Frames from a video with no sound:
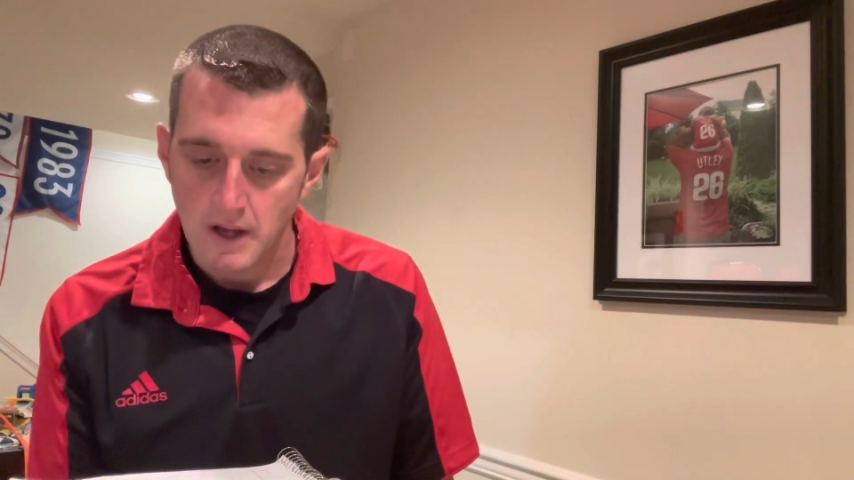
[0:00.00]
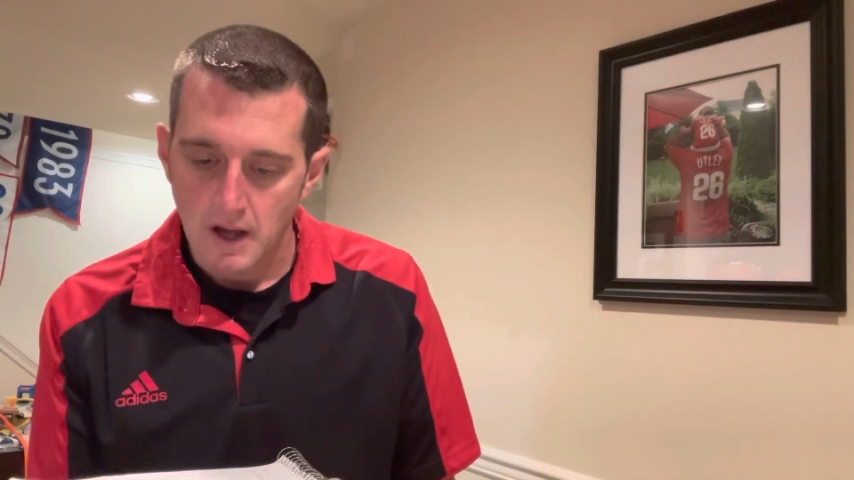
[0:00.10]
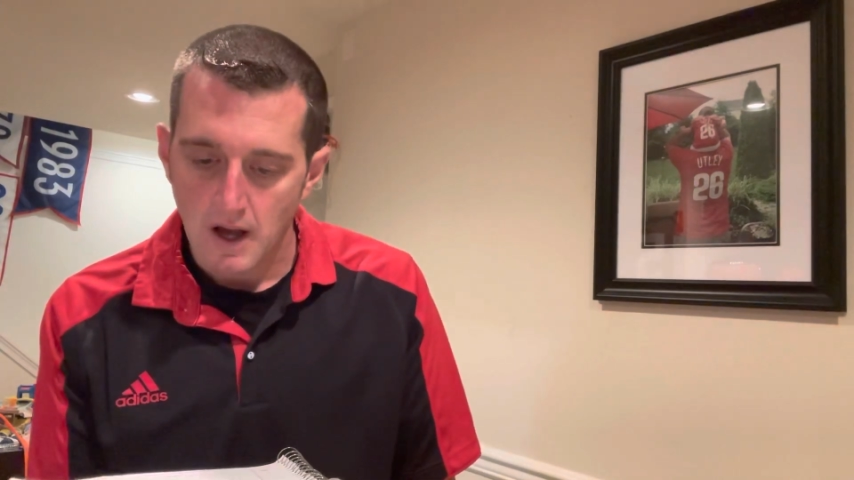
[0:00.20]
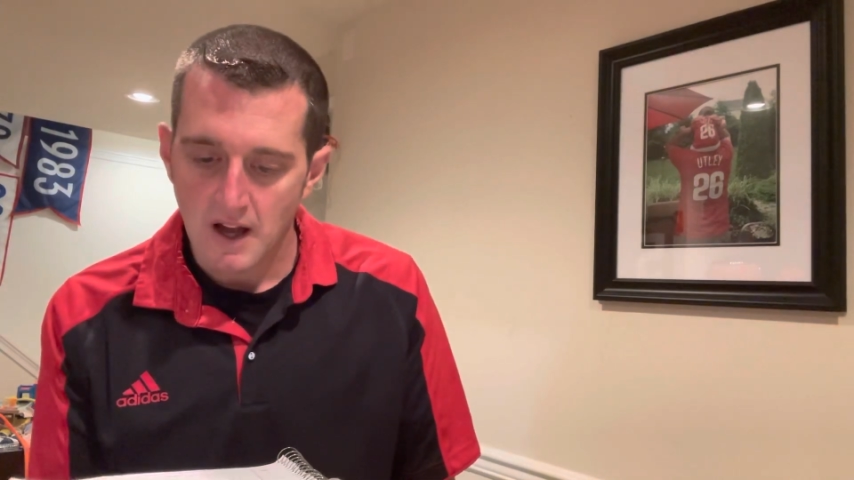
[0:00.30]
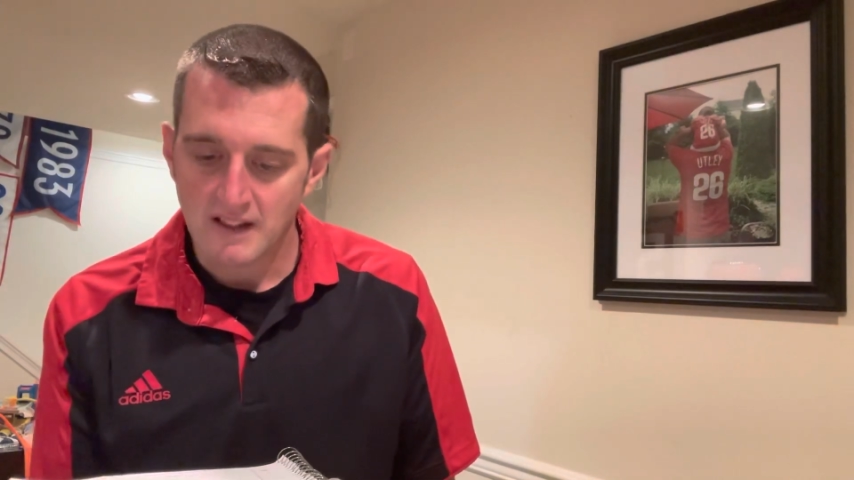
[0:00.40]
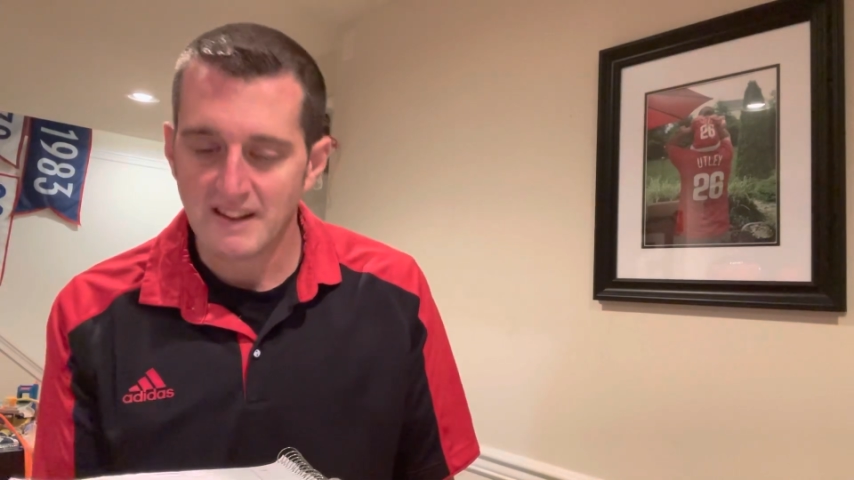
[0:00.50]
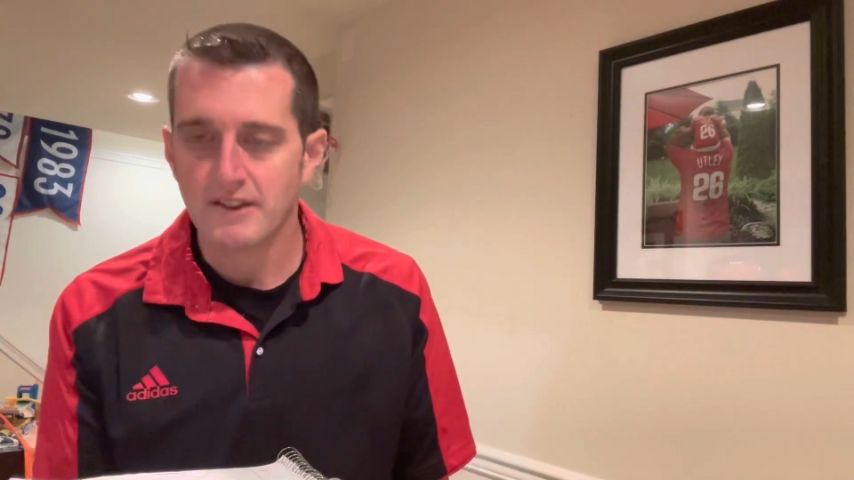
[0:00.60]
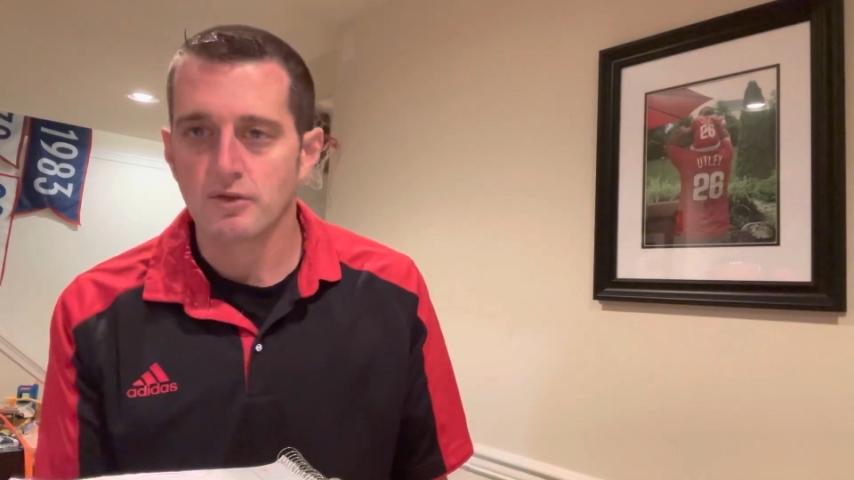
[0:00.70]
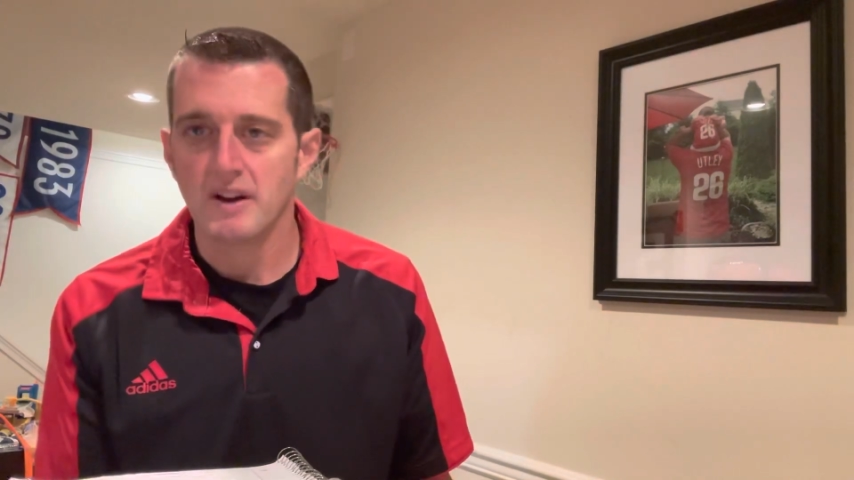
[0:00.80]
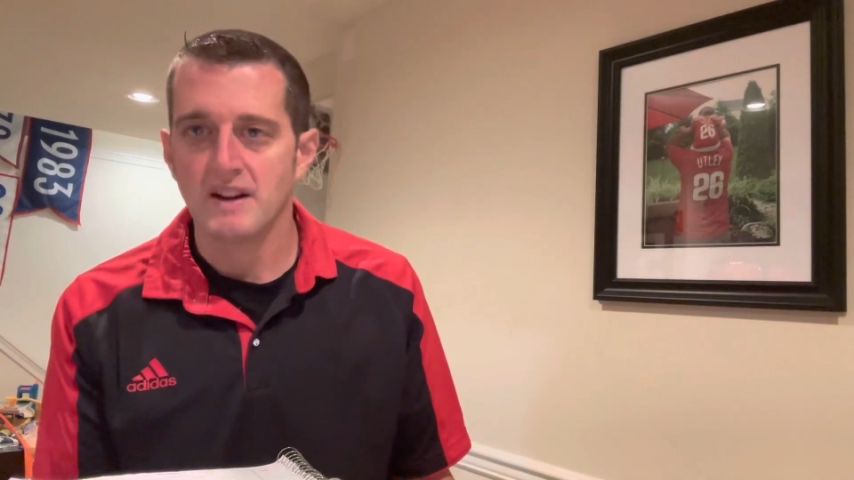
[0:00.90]

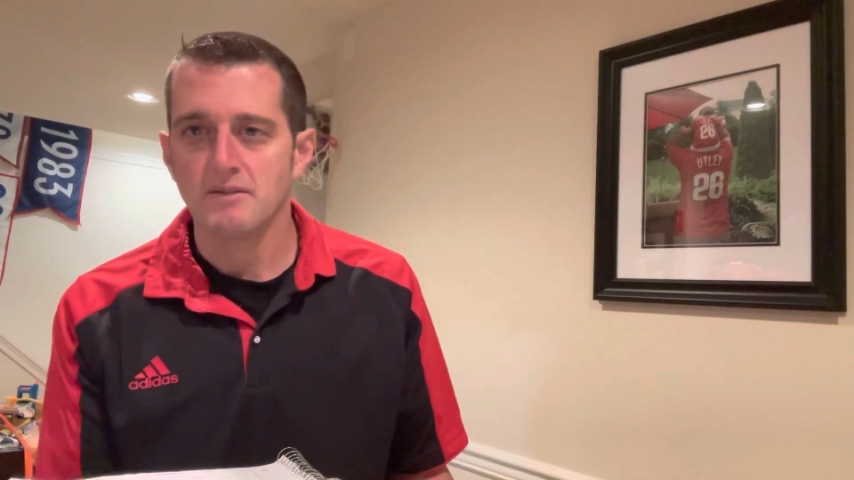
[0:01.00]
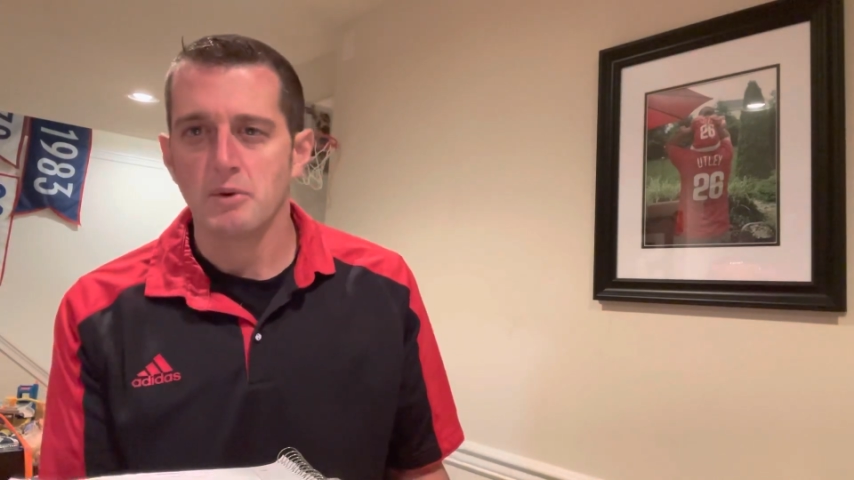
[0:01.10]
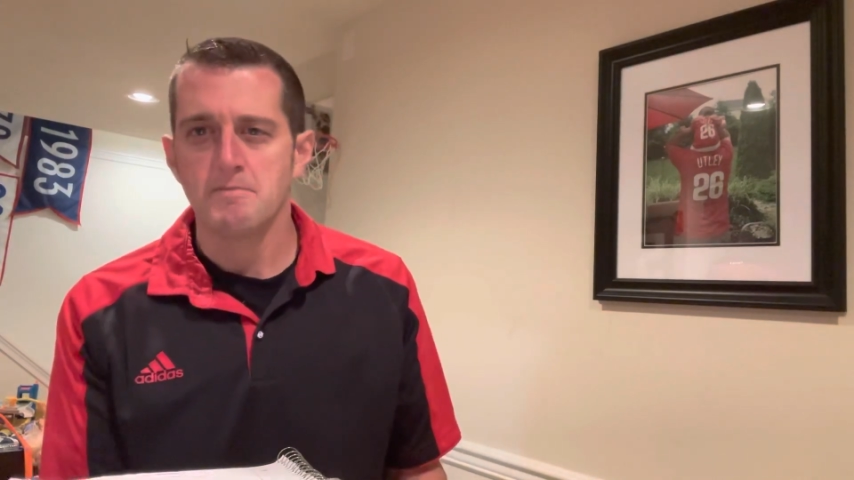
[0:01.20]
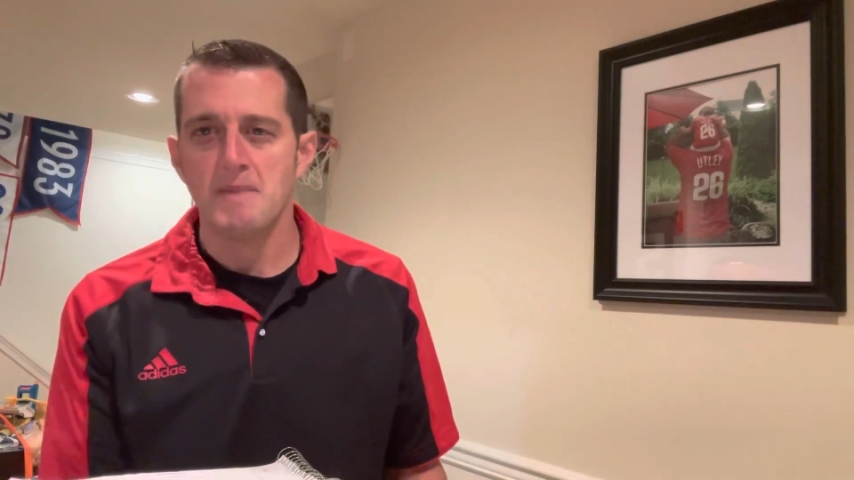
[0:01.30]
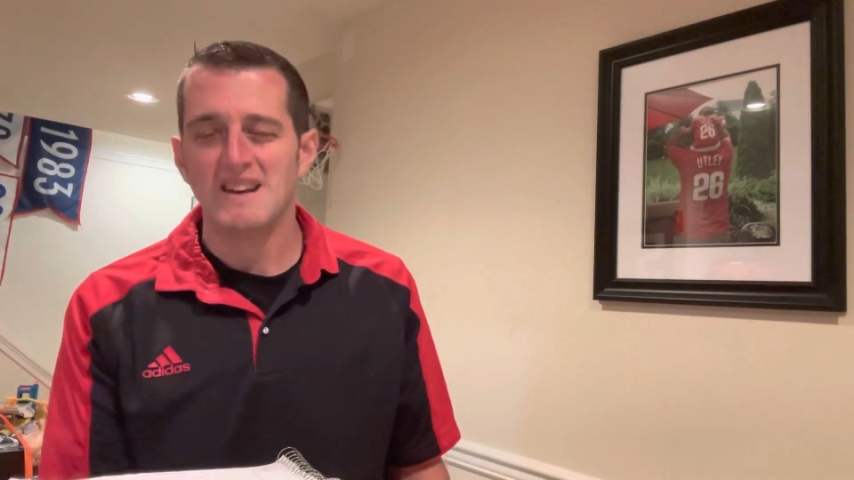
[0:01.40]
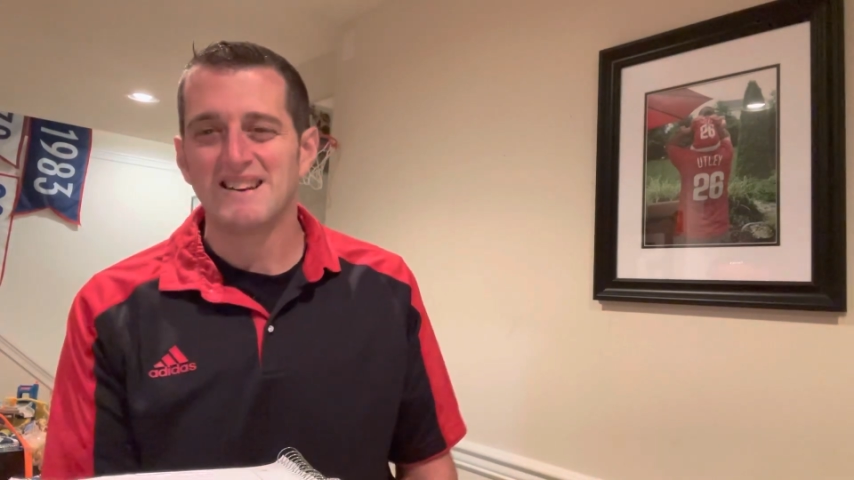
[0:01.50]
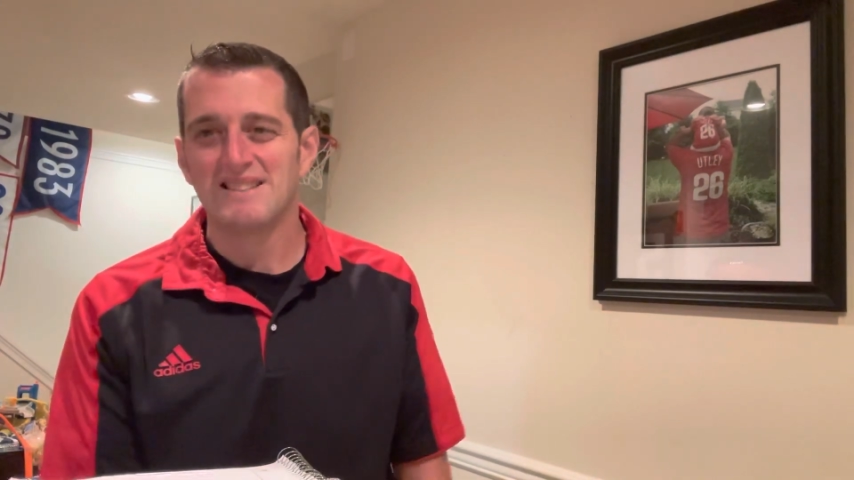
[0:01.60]
Last ran with maiden